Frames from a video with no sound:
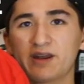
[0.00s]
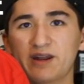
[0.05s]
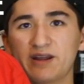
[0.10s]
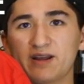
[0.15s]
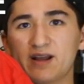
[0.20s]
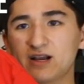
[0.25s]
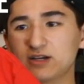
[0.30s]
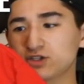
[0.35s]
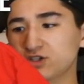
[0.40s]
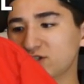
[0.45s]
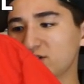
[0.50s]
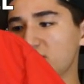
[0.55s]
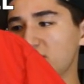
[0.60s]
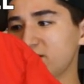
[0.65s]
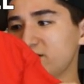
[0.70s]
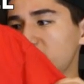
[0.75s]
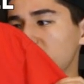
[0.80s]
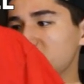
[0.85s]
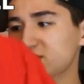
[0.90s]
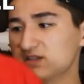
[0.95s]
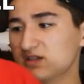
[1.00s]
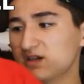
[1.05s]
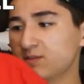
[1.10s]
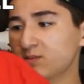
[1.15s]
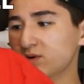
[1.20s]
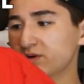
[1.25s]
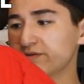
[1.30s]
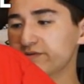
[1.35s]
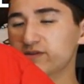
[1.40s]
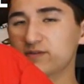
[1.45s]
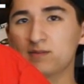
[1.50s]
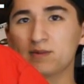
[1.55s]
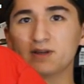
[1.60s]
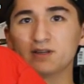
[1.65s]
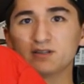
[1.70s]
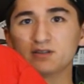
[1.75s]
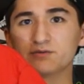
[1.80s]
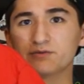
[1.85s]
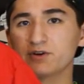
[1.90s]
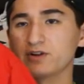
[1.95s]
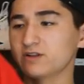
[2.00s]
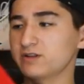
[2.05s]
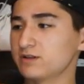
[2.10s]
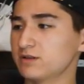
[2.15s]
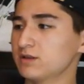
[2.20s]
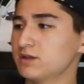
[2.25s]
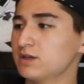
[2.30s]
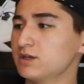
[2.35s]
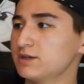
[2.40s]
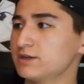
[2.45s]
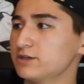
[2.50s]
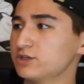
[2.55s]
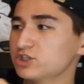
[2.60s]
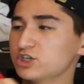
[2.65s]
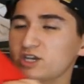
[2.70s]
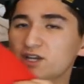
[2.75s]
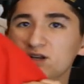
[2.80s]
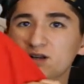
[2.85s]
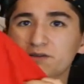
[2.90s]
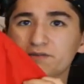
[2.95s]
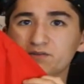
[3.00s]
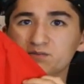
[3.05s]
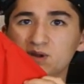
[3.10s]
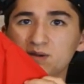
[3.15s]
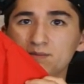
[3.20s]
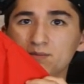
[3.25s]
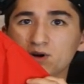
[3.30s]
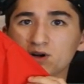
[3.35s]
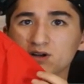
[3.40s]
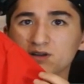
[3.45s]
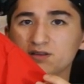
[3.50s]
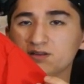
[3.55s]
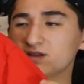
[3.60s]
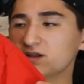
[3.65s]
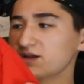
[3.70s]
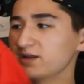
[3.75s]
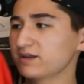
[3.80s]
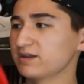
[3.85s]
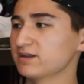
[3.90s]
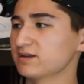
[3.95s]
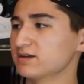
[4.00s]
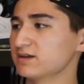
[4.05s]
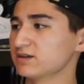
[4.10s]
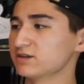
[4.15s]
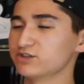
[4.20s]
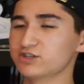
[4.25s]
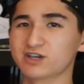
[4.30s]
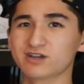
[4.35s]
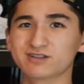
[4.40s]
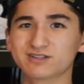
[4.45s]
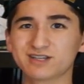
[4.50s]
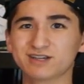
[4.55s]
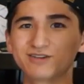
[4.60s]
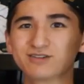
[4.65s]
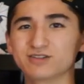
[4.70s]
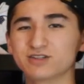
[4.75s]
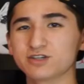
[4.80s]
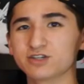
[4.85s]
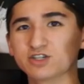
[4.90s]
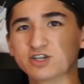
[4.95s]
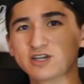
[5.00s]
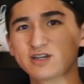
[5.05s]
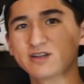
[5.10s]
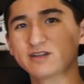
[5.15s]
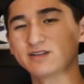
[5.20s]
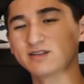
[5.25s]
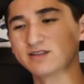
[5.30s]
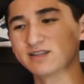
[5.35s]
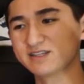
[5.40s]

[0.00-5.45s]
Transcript: that I actually got in the summer from my friend Shayna for my birthday. Shouts out to Shayna and